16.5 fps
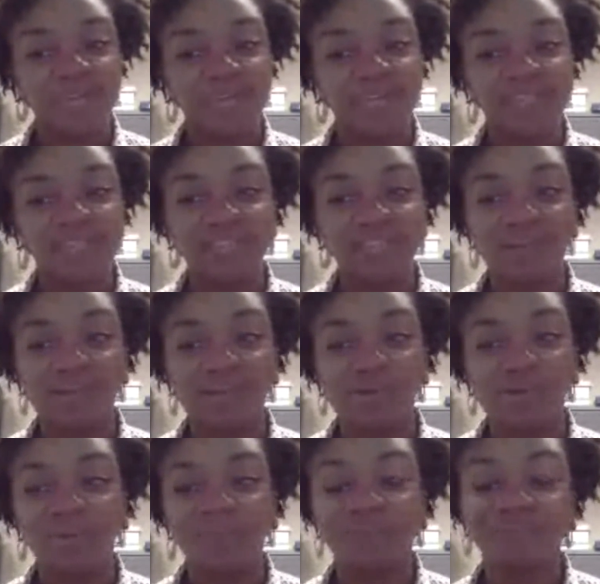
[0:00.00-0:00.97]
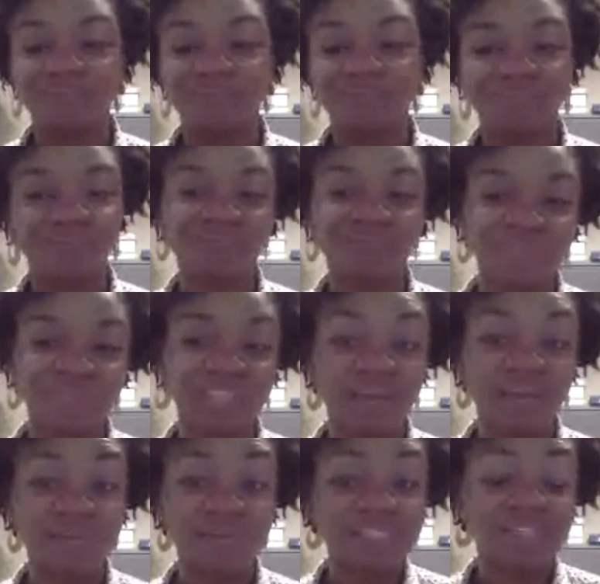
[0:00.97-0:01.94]
And so
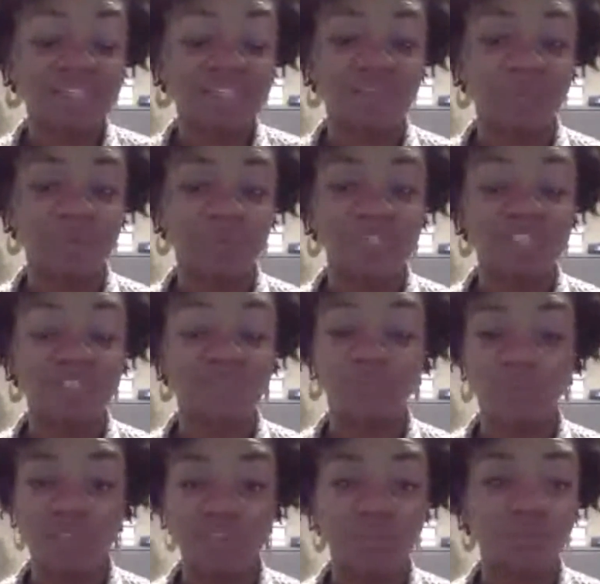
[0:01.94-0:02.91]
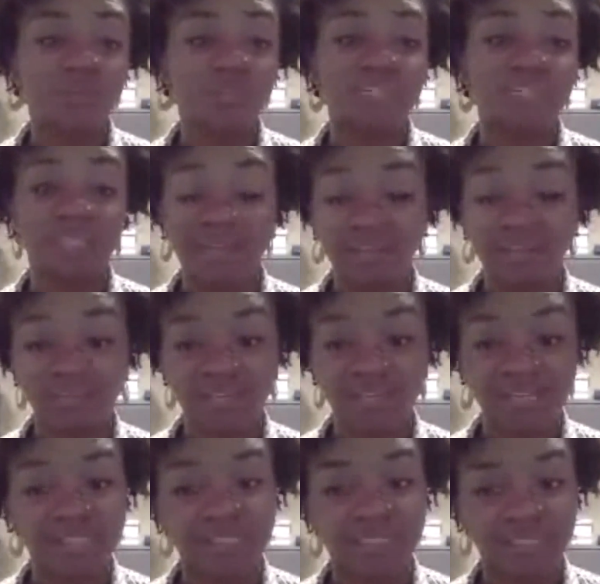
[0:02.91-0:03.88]
that was it. So I mean, we went through, did a lot
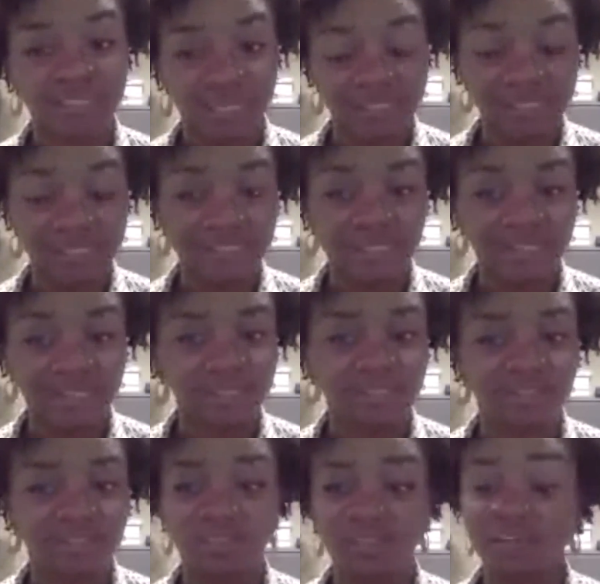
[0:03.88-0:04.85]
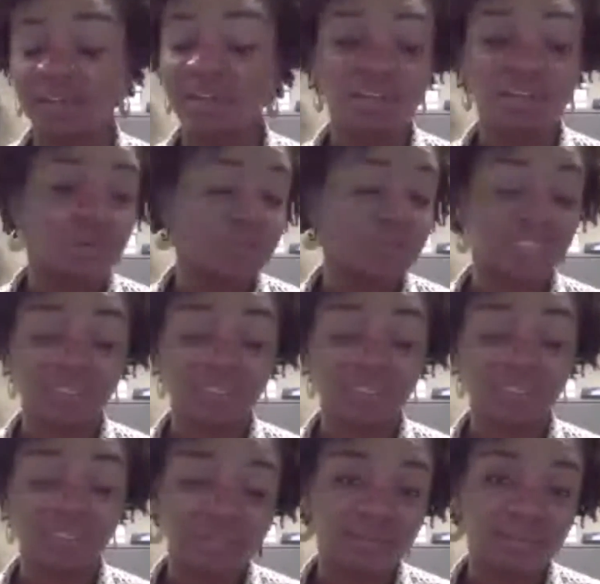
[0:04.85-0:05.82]
of, like I said, LexisNexising. We did a
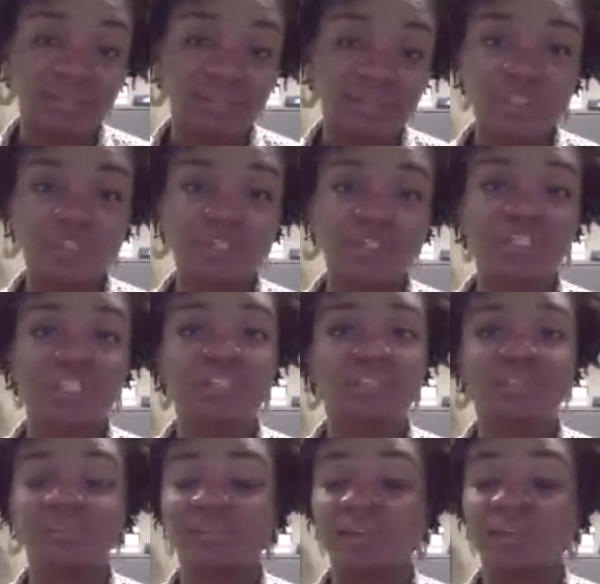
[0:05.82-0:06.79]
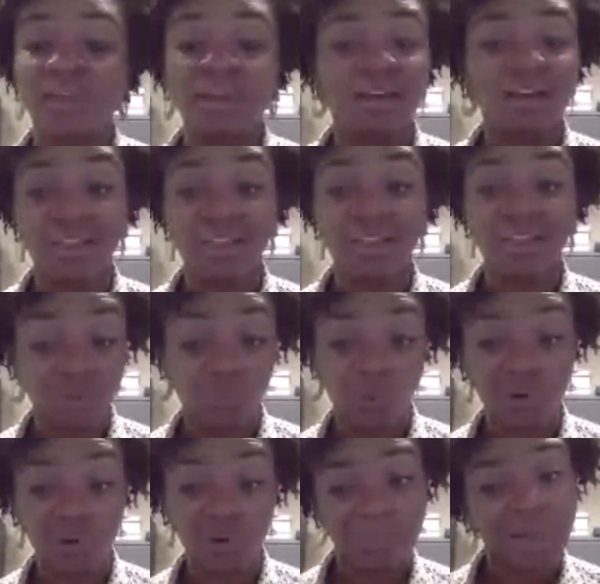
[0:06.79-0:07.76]
lot of clip searches, a lot of
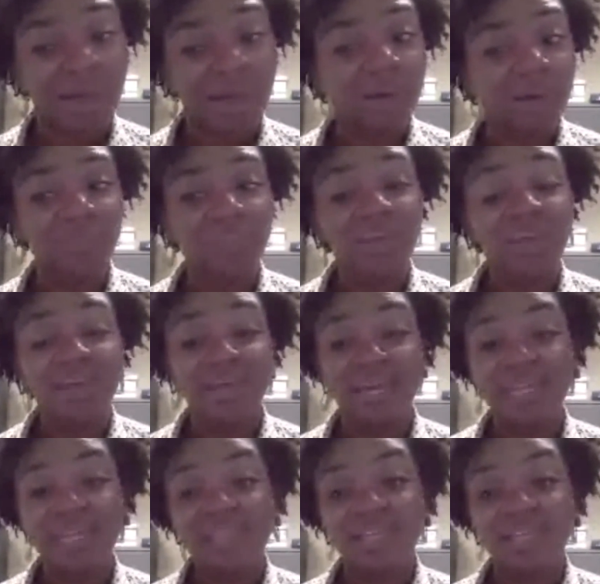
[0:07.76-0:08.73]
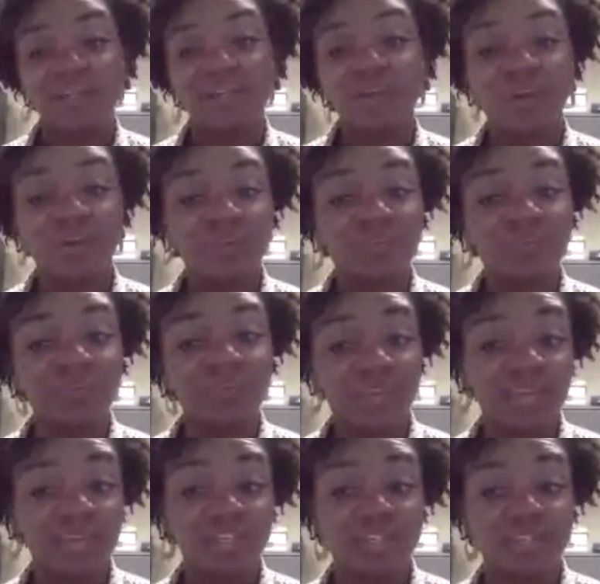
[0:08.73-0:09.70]
word of mouth, and then going through the
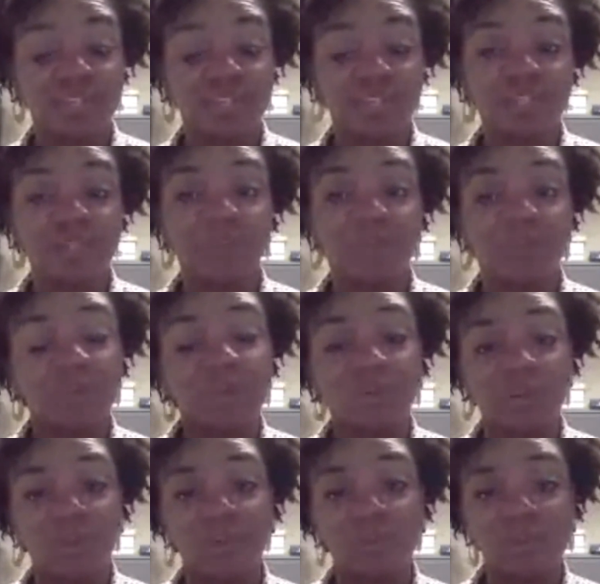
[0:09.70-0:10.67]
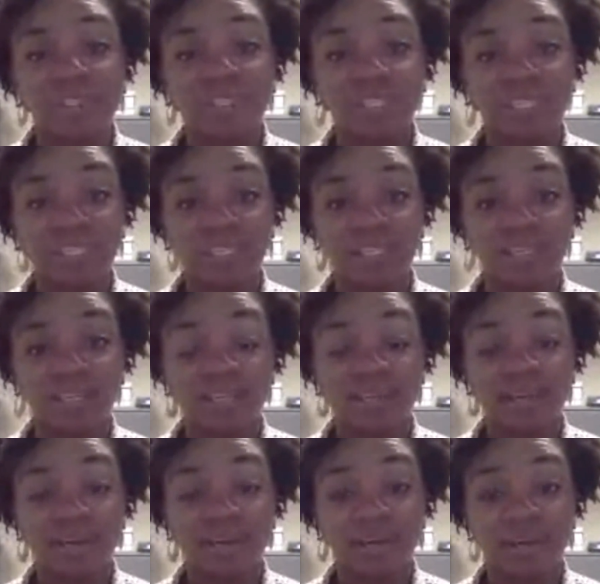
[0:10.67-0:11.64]
agencies. But we used
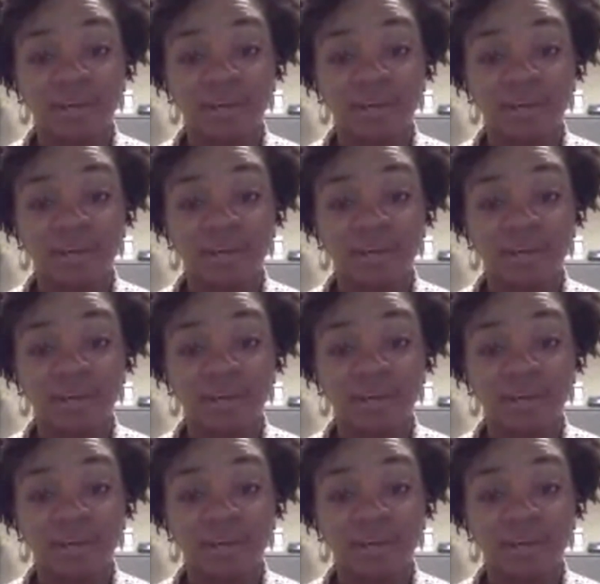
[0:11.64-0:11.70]
the